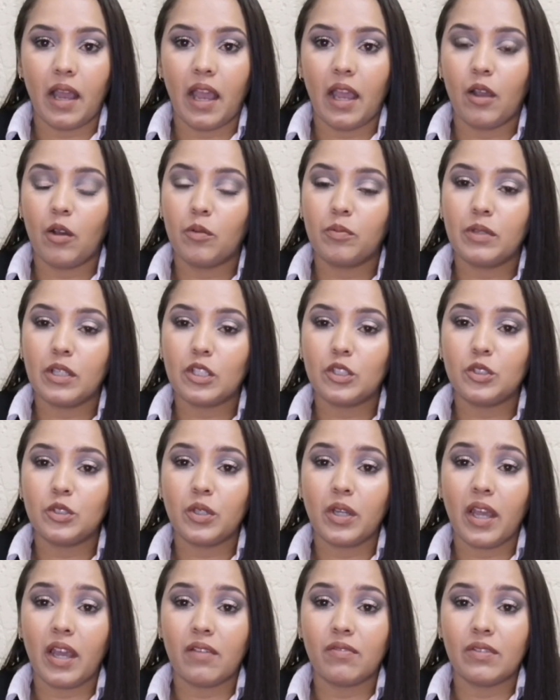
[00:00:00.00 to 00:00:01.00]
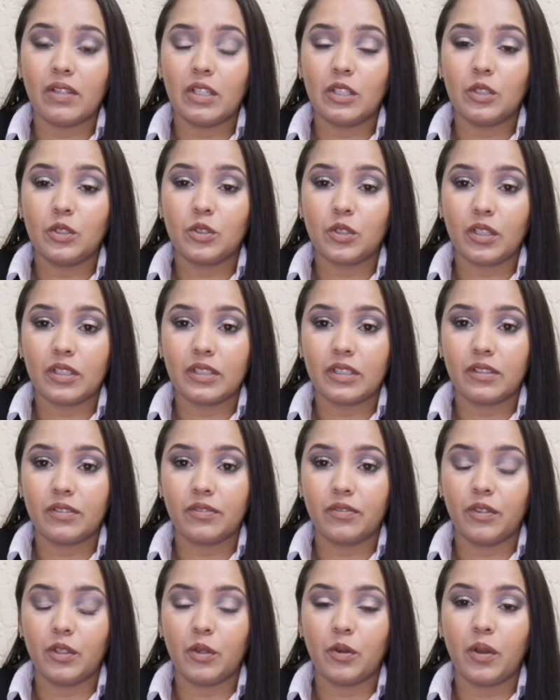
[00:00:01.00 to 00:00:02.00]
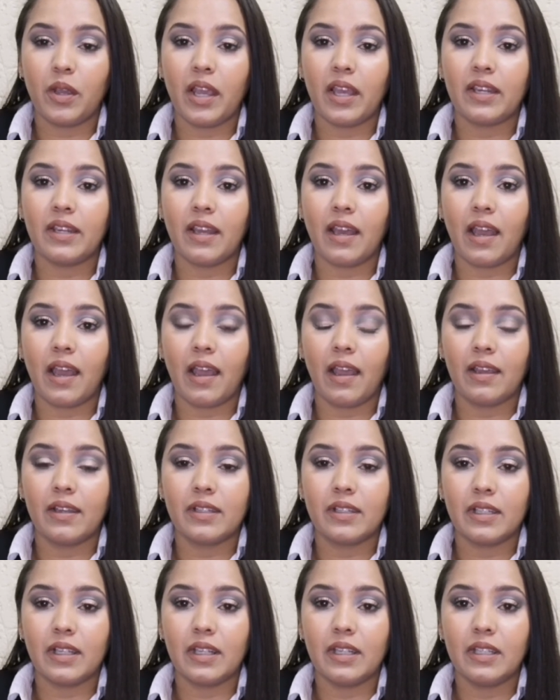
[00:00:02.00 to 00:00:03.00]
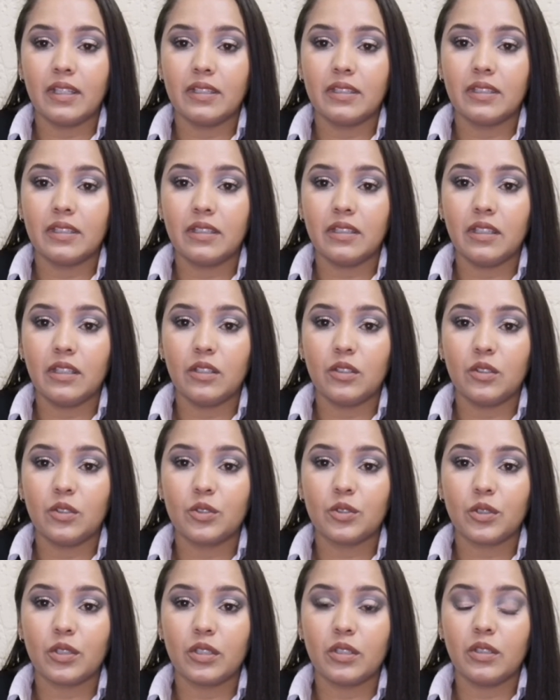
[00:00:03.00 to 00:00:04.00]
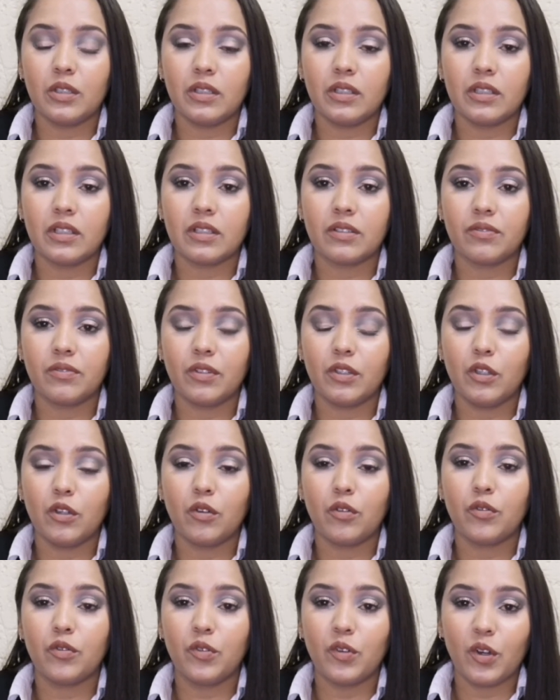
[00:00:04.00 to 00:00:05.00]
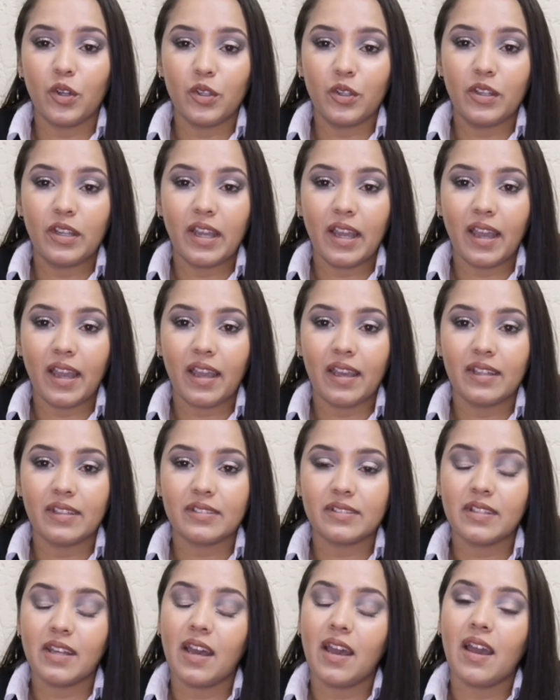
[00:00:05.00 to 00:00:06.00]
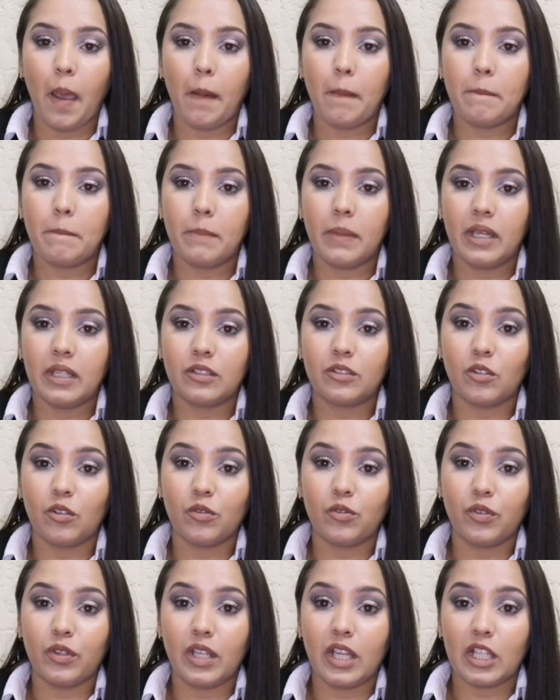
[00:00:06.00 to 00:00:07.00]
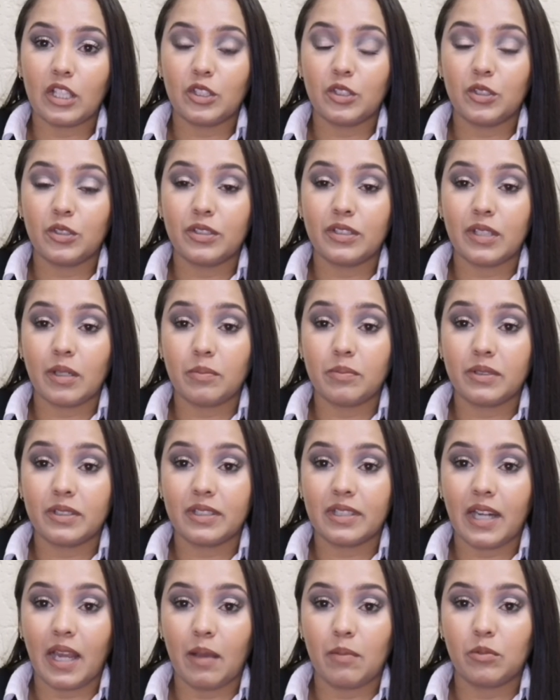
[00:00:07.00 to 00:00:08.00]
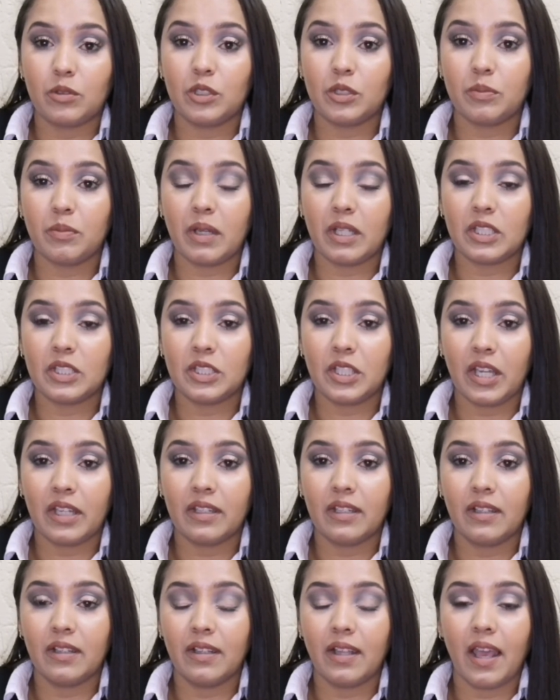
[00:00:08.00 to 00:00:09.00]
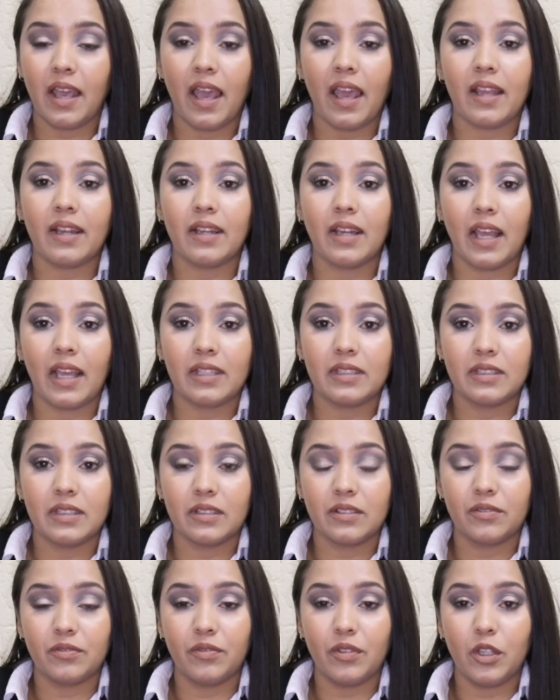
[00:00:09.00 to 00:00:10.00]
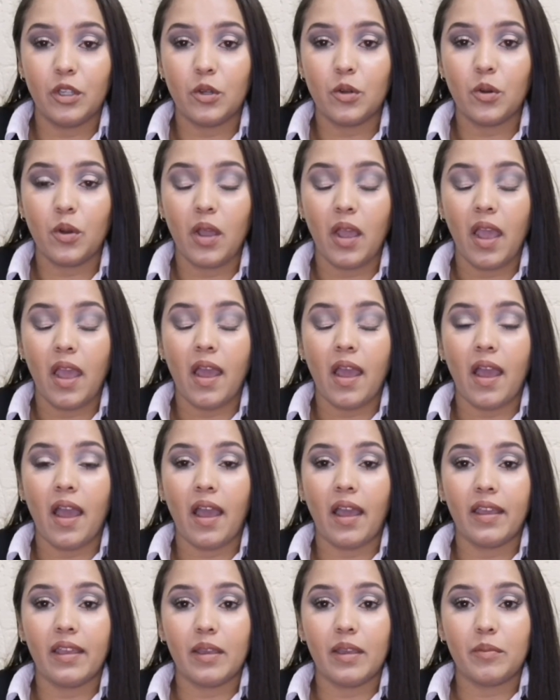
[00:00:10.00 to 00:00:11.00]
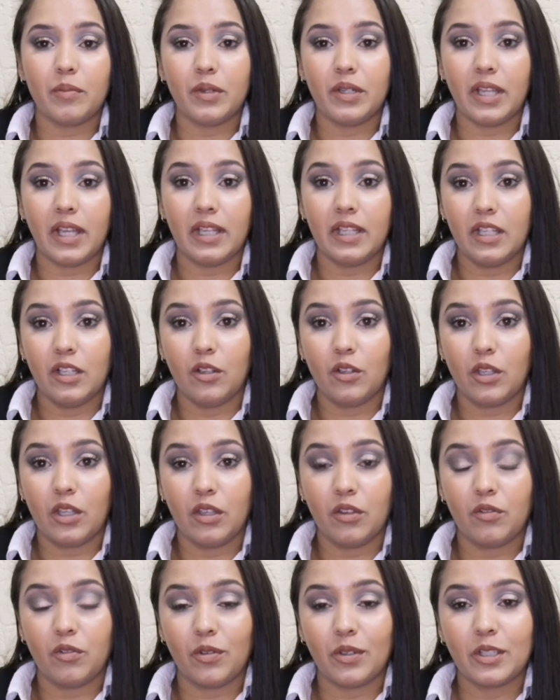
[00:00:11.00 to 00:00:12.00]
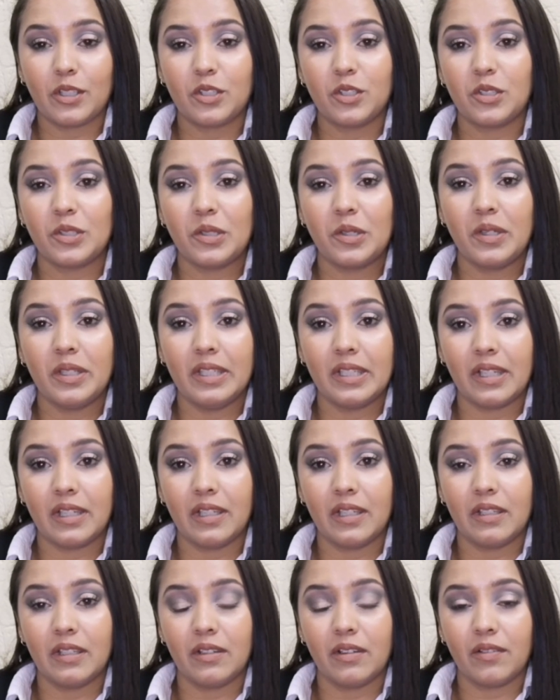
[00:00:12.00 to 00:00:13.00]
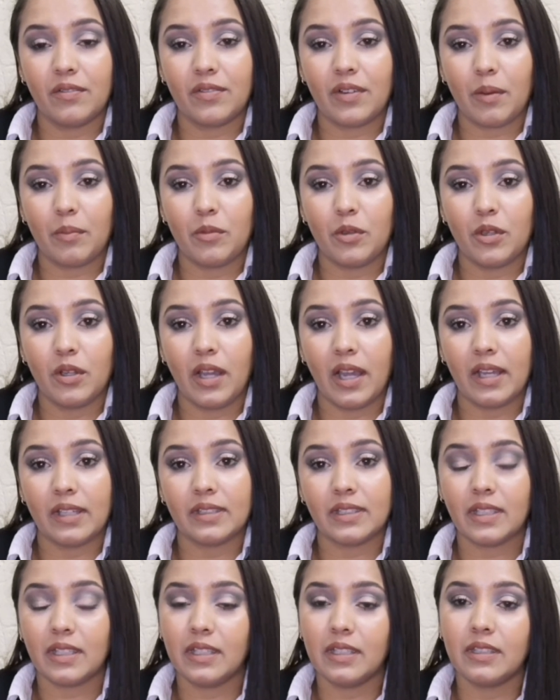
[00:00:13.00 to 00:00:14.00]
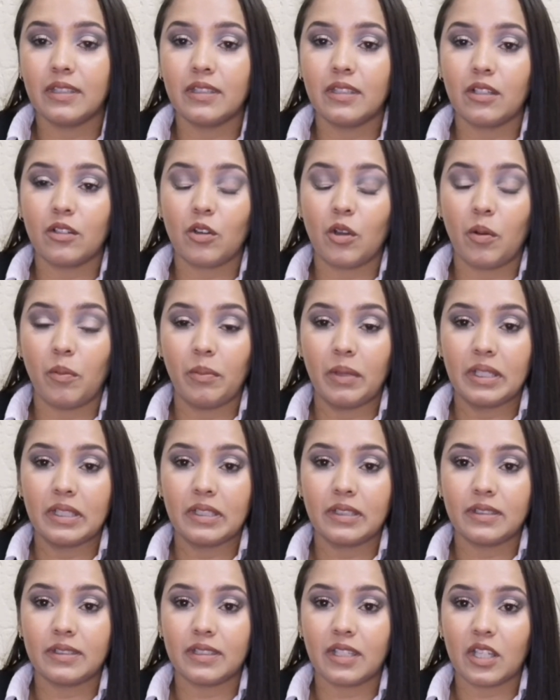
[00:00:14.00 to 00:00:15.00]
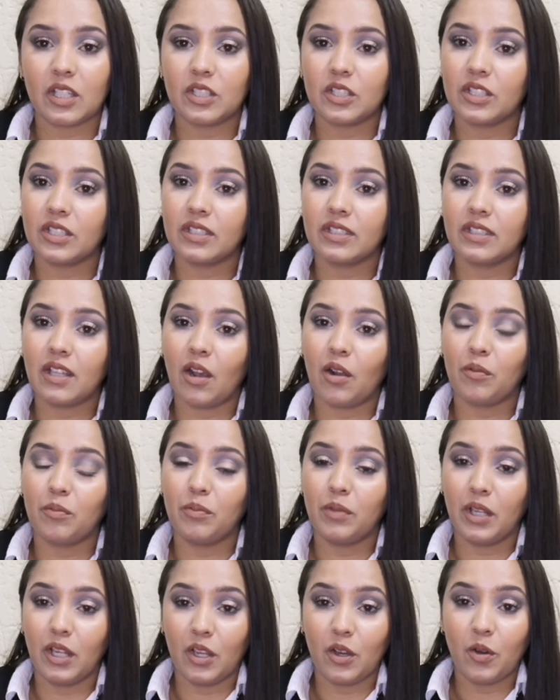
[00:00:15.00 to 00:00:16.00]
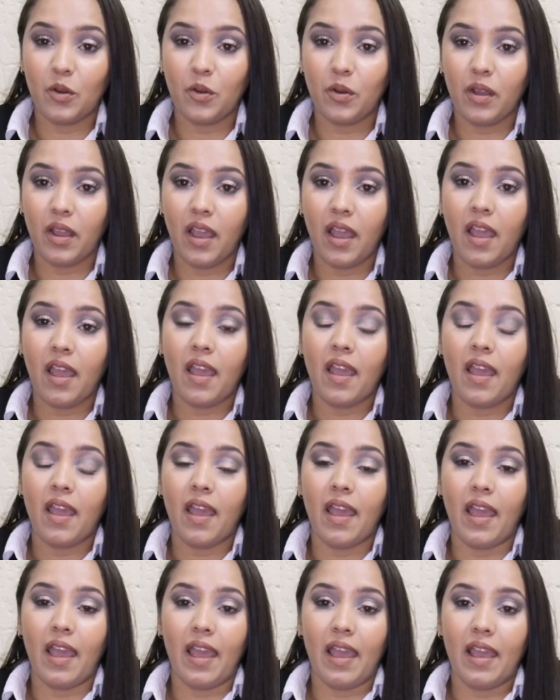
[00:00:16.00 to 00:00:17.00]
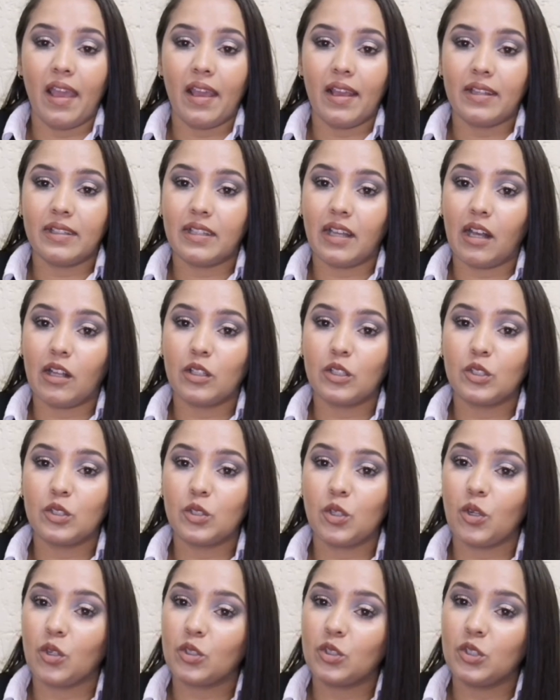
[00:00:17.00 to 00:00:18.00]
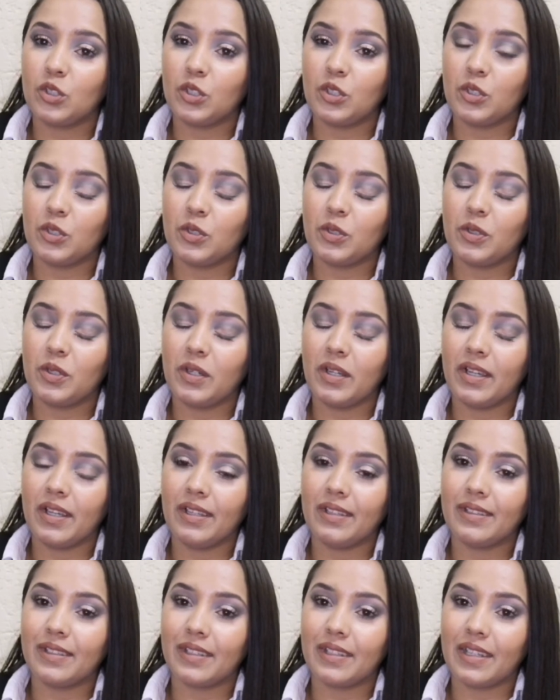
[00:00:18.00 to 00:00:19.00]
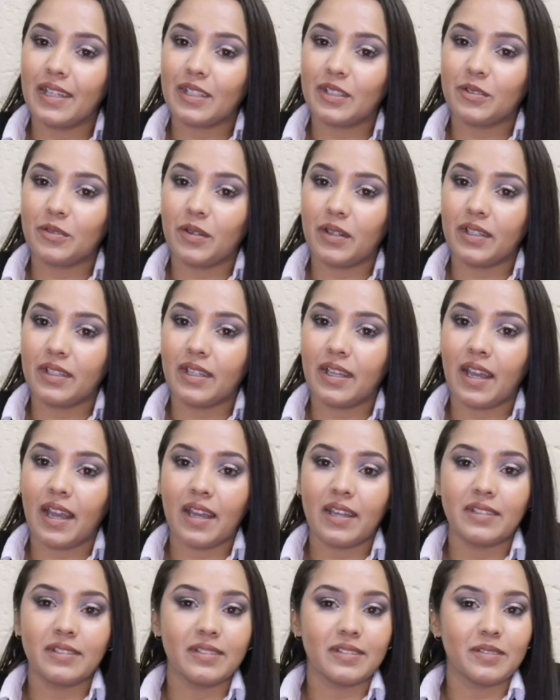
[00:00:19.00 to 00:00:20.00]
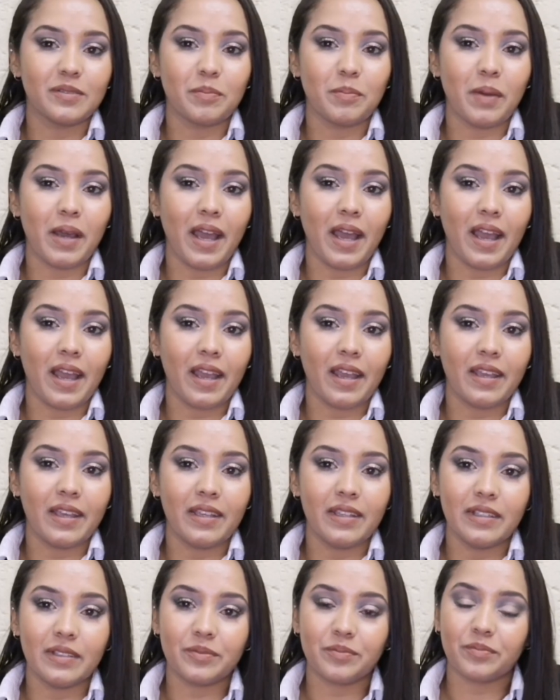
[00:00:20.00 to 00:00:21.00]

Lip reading: I hope that you have enjoyed this video, and I really did enjoy doing this video for you guys. Please don't forget to subscribe to my channel and like this video. I am really looking forward to hearing from you guys in the comment section down below, and I'll talk to you in the next one, guys. Bye.